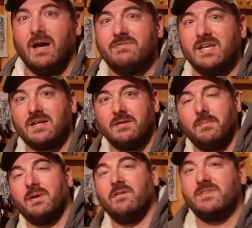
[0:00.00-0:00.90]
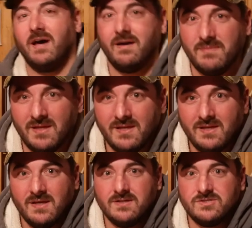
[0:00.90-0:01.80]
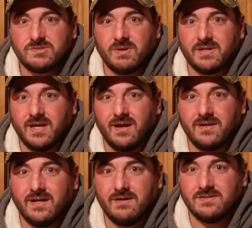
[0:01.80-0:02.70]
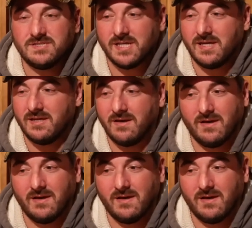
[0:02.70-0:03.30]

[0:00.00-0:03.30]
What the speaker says: I've taken up enough time. just wanted to get on here and say